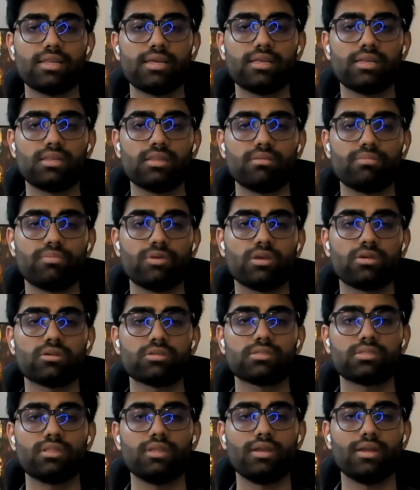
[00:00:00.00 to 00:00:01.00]
clearly
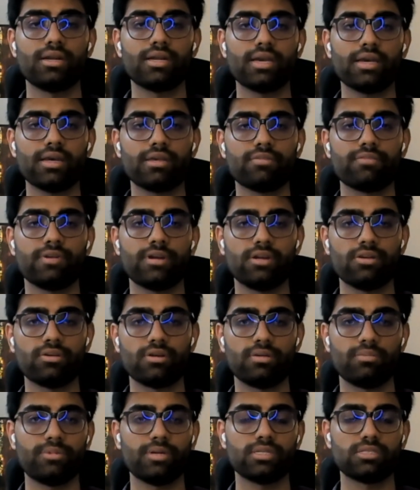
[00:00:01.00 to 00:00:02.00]
because the entire video
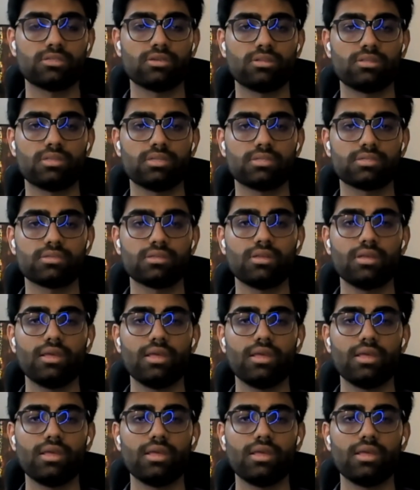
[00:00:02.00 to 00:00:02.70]
depends on this.